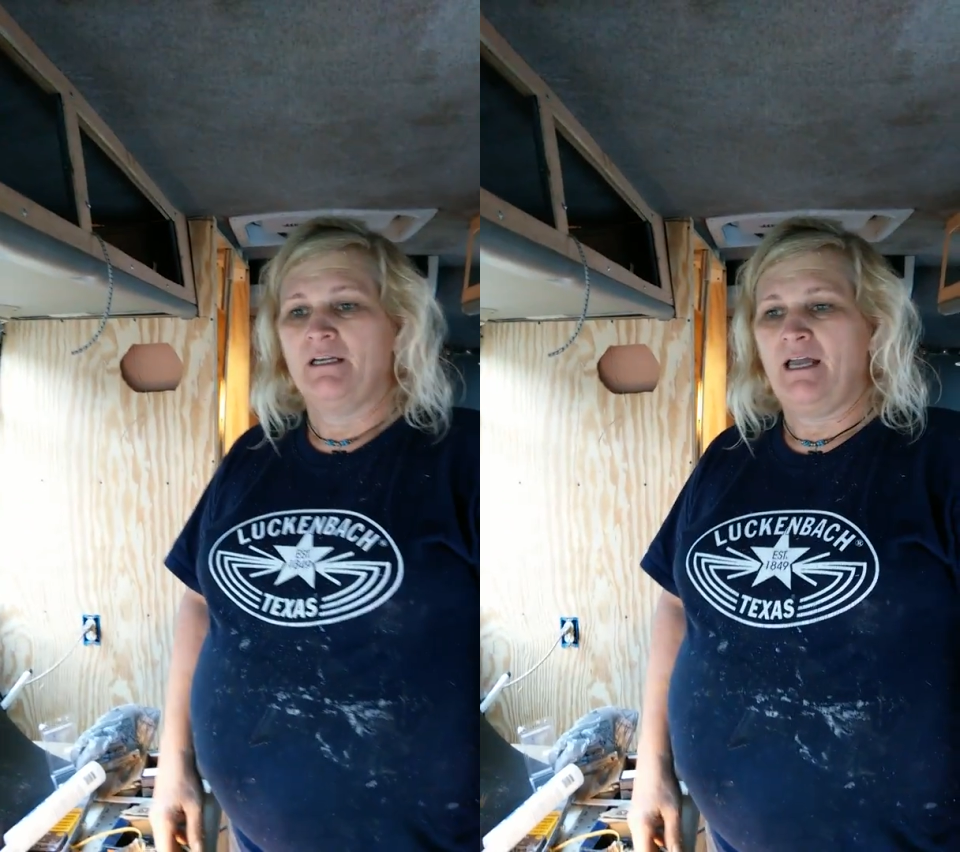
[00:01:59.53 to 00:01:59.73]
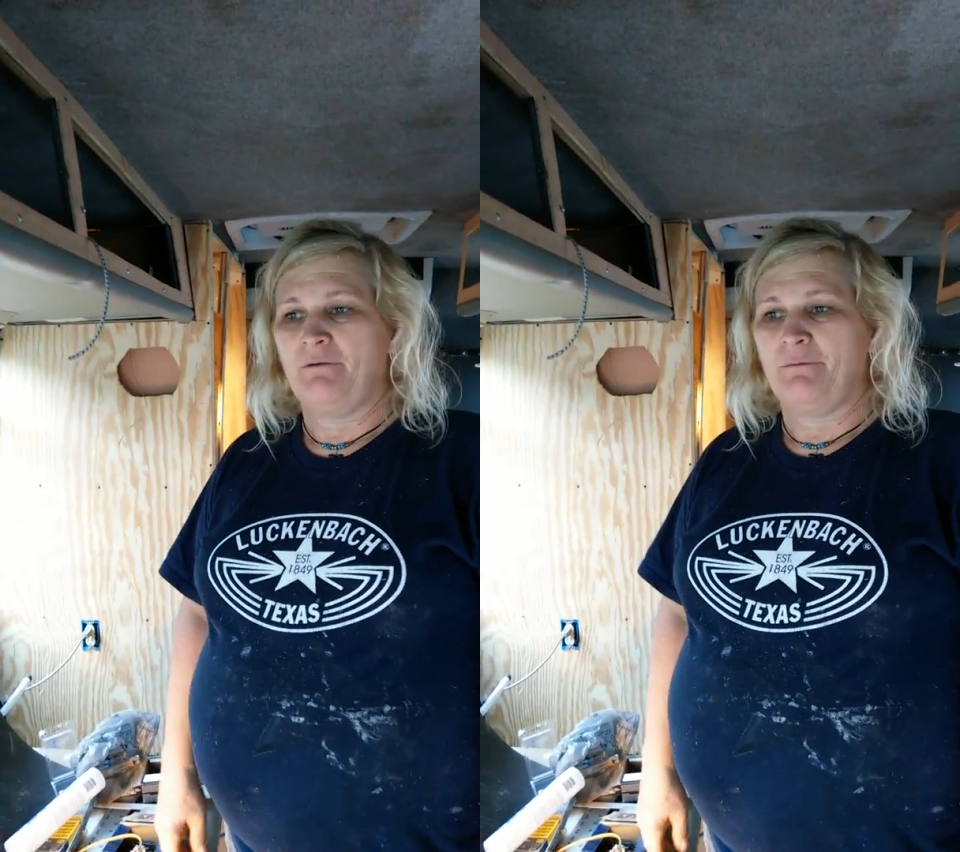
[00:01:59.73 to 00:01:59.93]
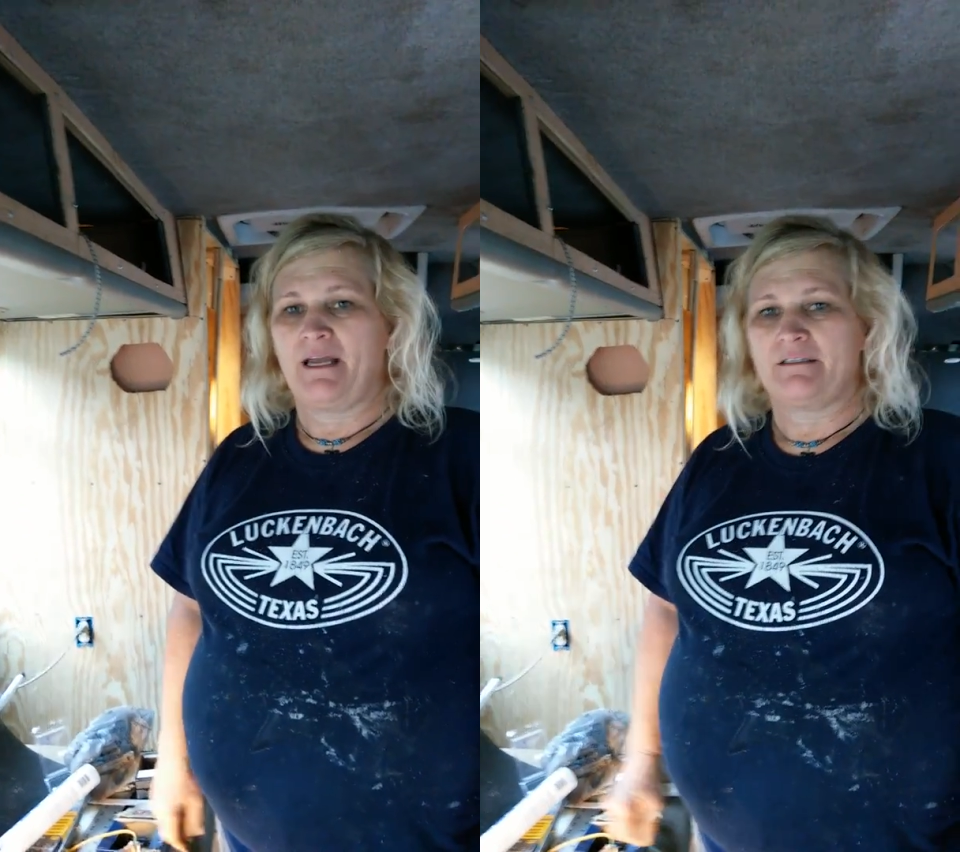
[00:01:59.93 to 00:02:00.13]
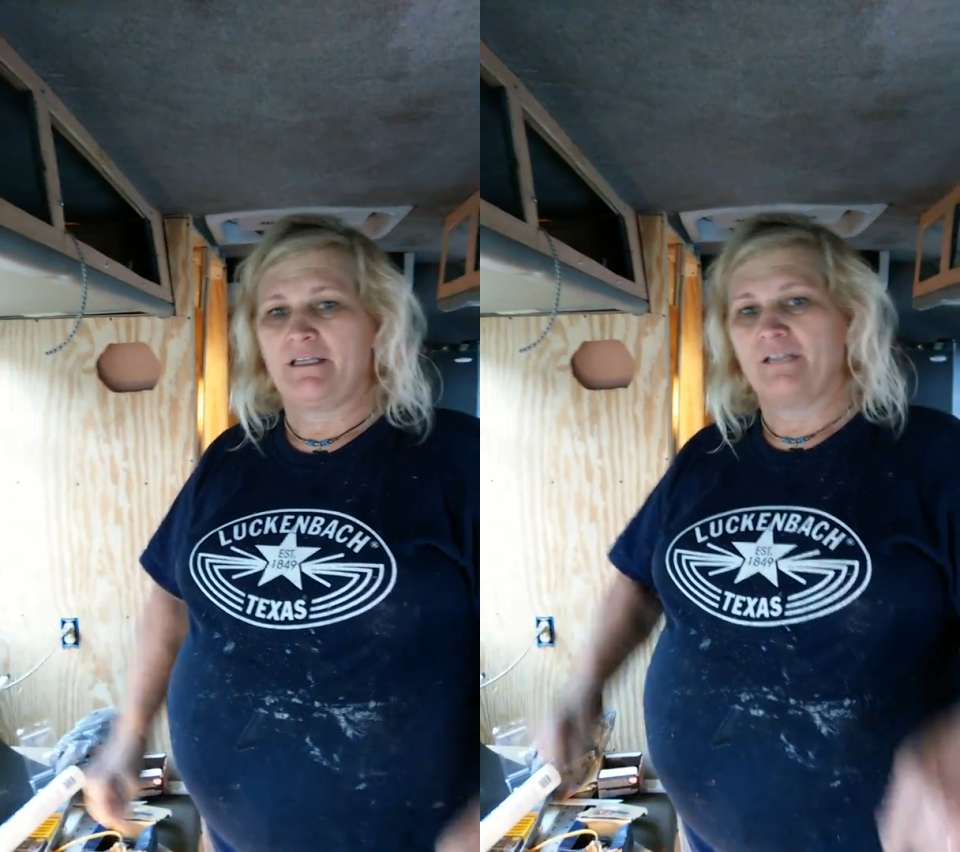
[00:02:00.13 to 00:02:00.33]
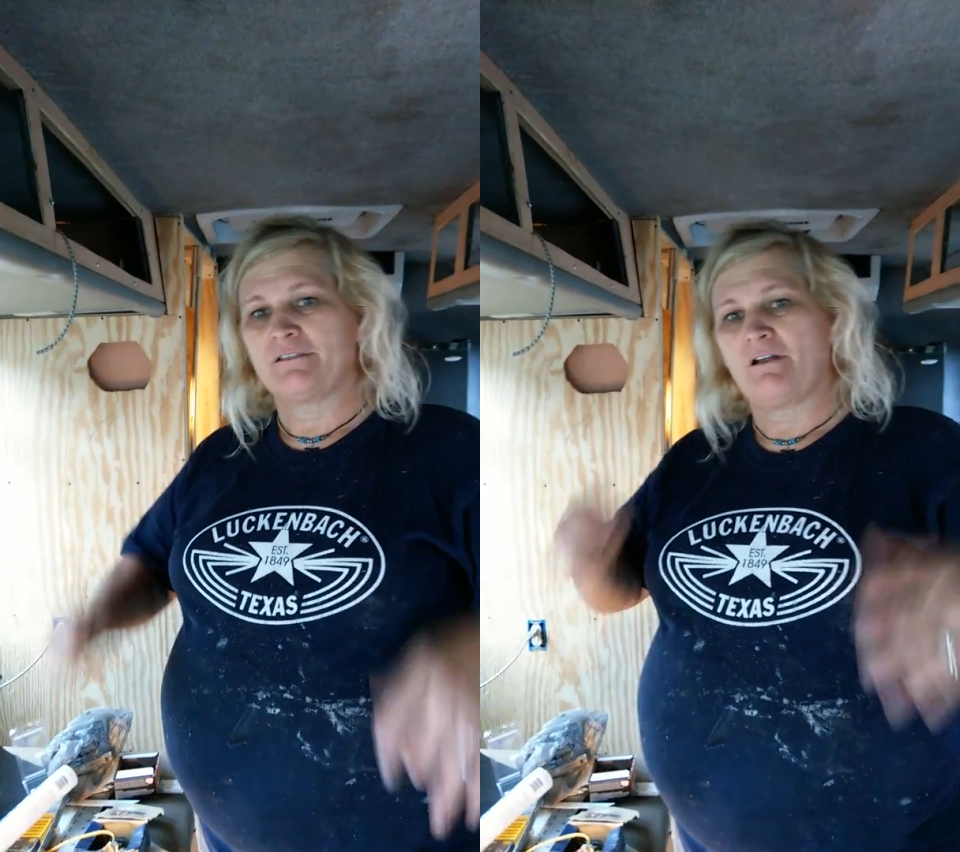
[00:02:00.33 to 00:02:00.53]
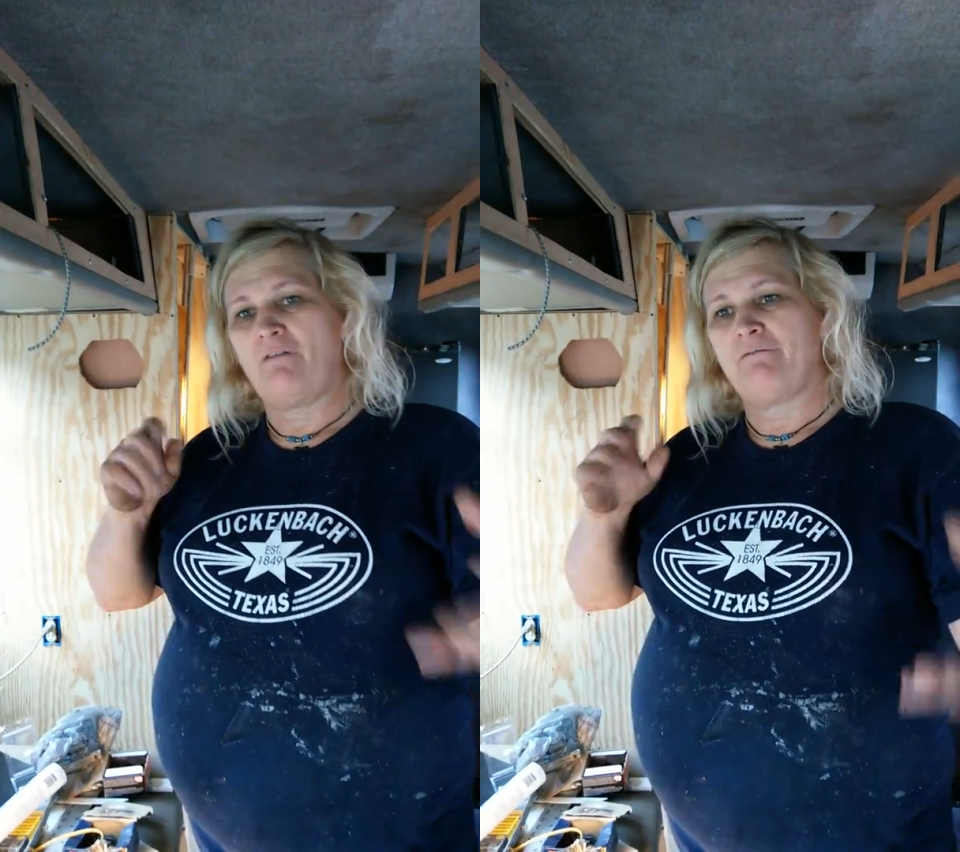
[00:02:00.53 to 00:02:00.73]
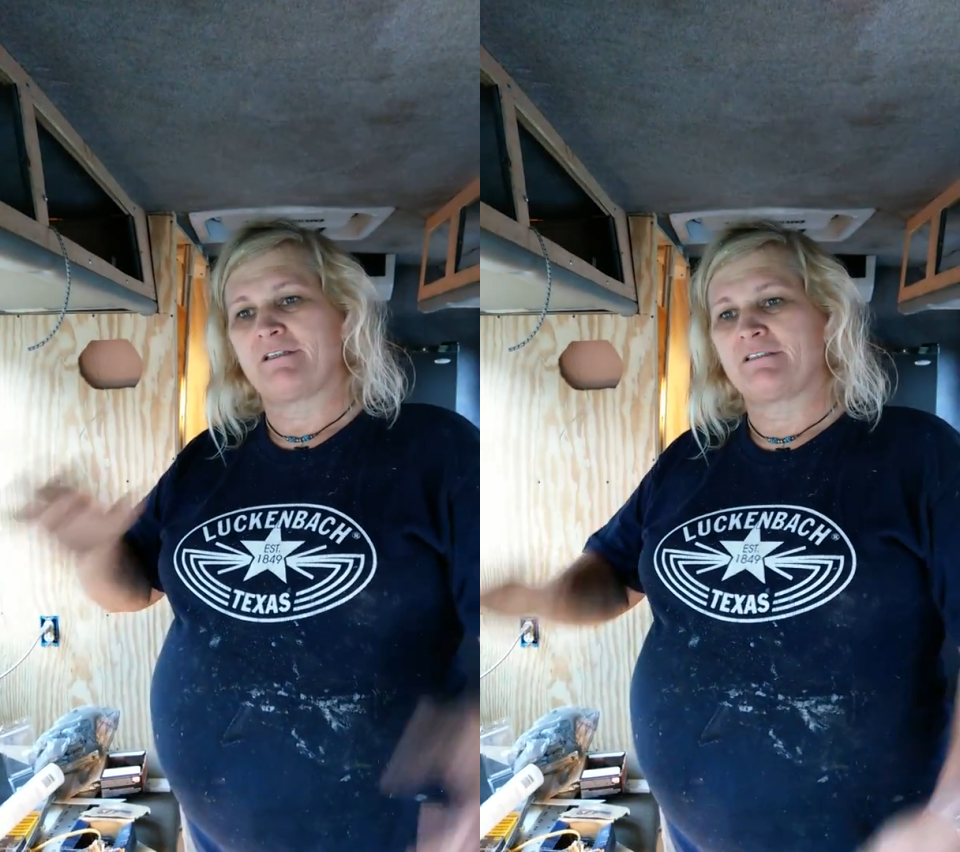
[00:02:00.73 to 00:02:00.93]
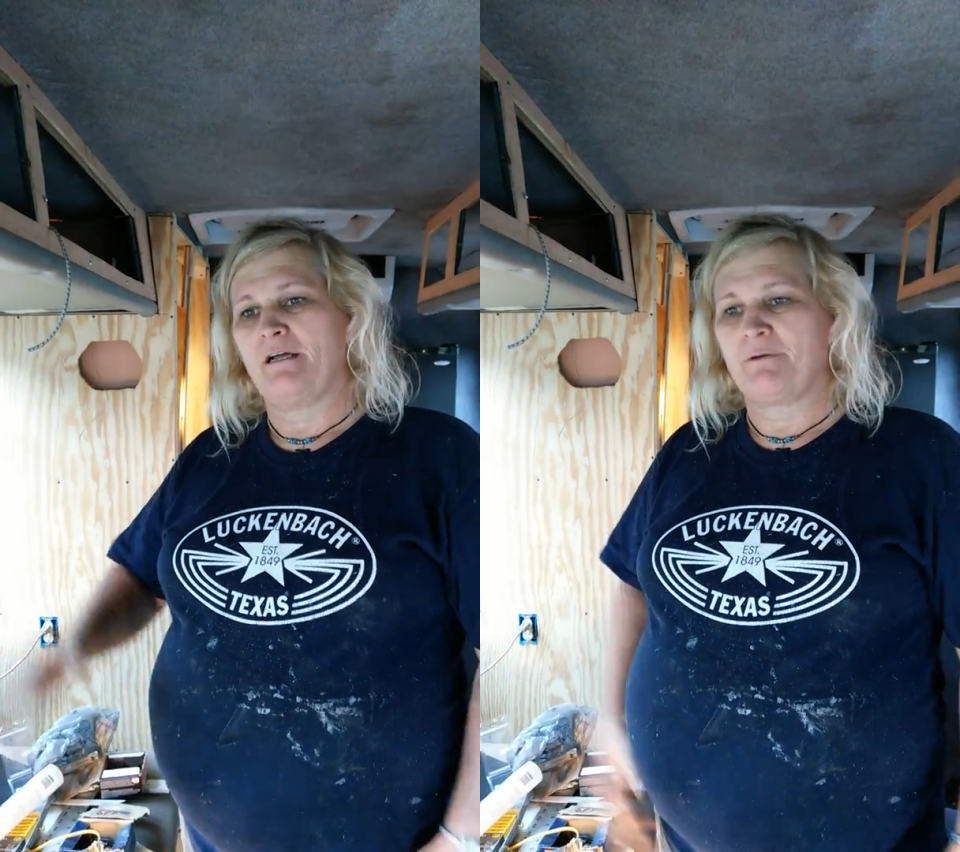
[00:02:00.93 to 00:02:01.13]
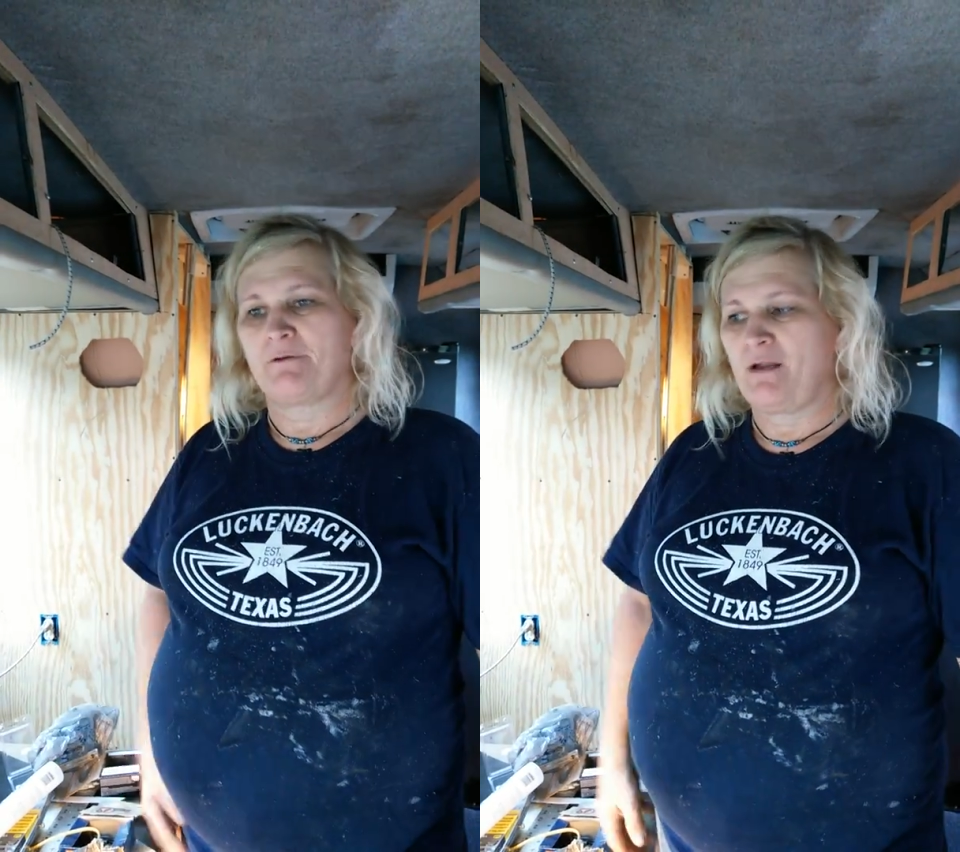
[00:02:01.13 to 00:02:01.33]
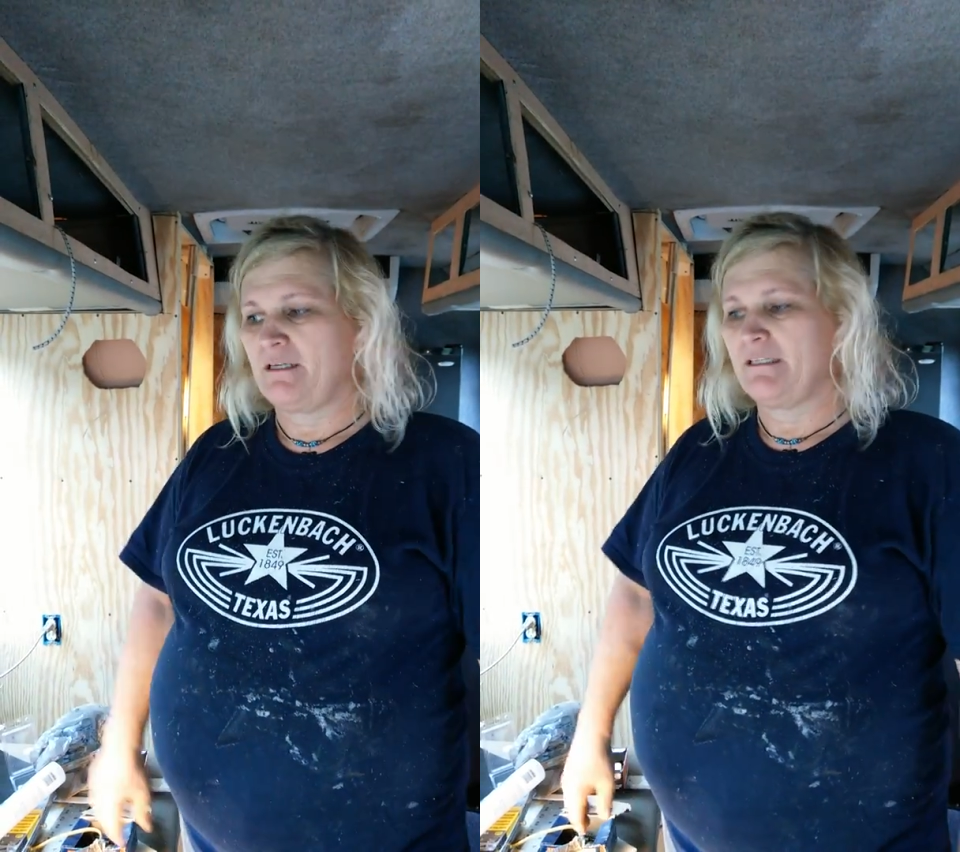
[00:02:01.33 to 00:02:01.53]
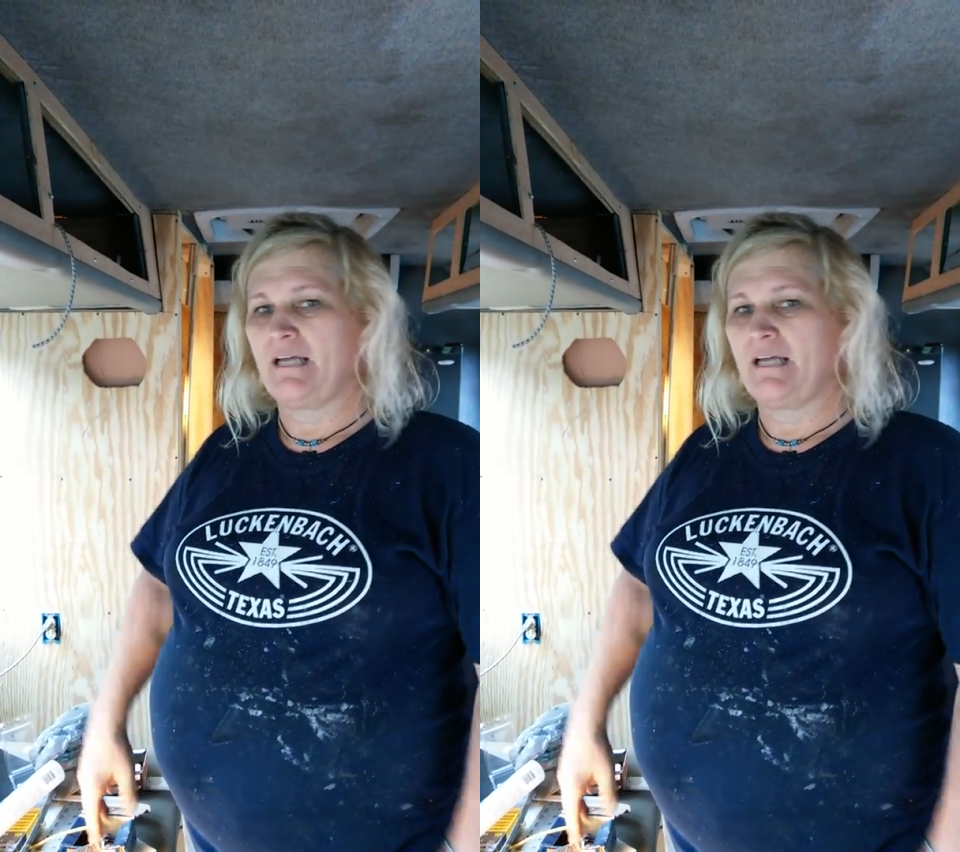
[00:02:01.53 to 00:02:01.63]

And we got the engine all fixed up and running.